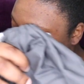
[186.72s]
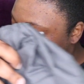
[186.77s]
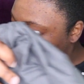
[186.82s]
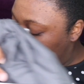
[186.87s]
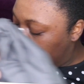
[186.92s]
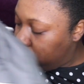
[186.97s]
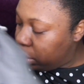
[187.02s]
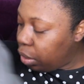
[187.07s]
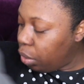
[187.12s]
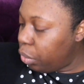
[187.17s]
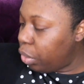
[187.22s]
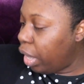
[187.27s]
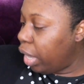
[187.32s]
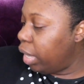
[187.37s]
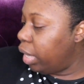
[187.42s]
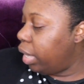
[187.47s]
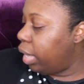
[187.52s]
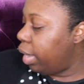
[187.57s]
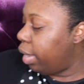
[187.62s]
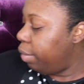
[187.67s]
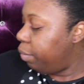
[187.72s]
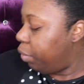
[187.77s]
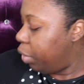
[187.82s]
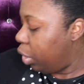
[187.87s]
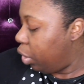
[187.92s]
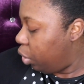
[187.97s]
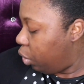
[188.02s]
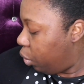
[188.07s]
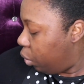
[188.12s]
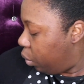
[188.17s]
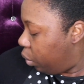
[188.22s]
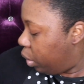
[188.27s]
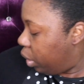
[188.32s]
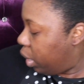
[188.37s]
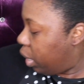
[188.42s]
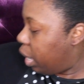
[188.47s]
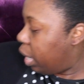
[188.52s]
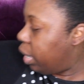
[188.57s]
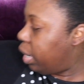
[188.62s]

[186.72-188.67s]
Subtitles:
so they give you a